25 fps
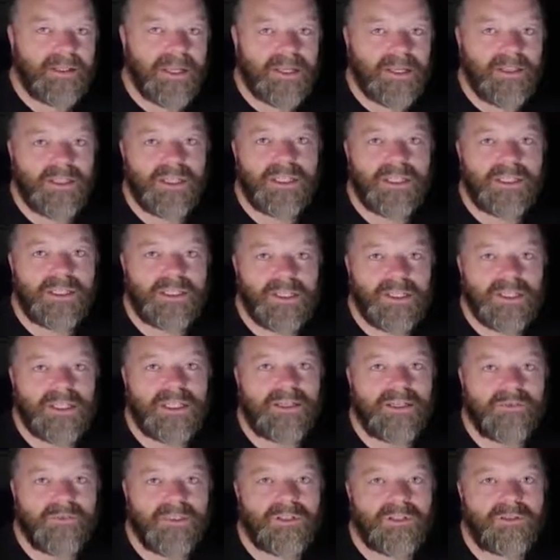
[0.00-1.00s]
and you can just
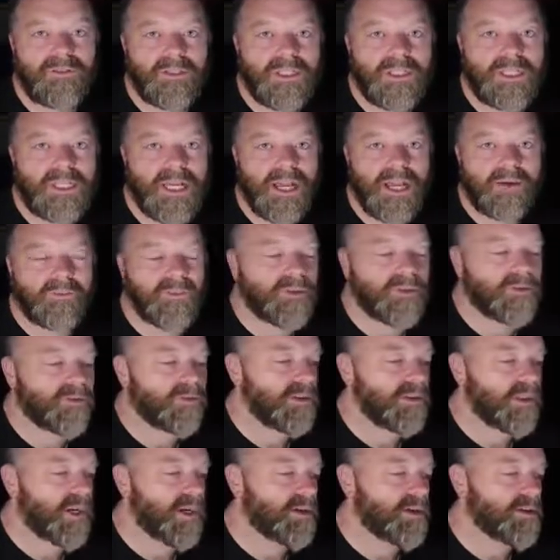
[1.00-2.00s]
individually tab
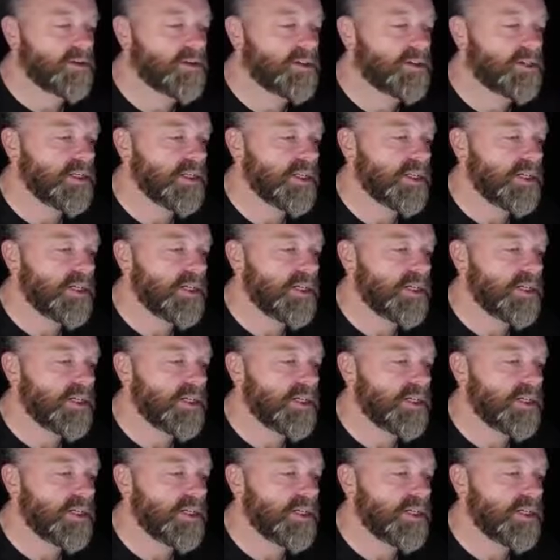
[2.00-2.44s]
through those.